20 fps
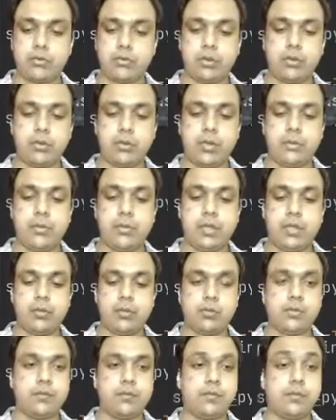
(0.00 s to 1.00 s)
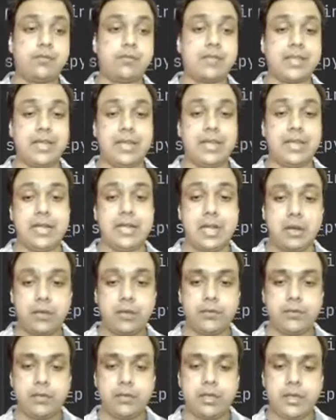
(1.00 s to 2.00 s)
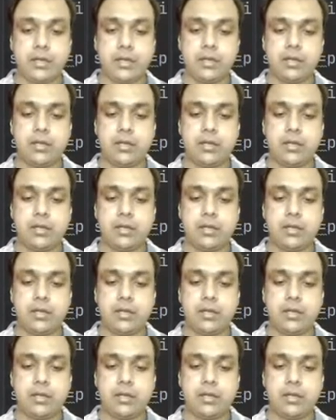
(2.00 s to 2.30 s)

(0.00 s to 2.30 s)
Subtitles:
so you can make use of this K down for that.